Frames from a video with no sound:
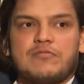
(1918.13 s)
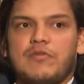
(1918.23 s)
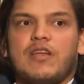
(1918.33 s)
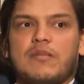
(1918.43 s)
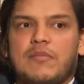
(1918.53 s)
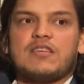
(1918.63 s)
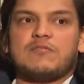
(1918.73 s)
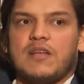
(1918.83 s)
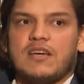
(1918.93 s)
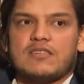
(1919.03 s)
one of the
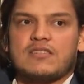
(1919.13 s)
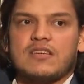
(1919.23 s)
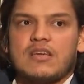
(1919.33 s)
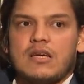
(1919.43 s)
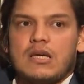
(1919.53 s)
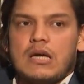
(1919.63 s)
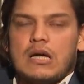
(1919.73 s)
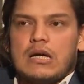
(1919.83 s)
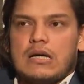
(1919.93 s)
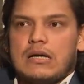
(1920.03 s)
best players.
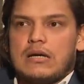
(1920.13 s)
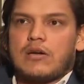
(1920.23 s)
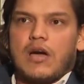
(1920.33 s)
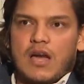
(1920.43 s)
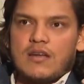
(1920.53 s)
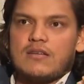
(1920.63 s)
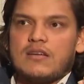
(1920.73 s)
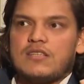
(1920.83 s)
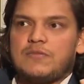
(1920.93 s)
Uh, currently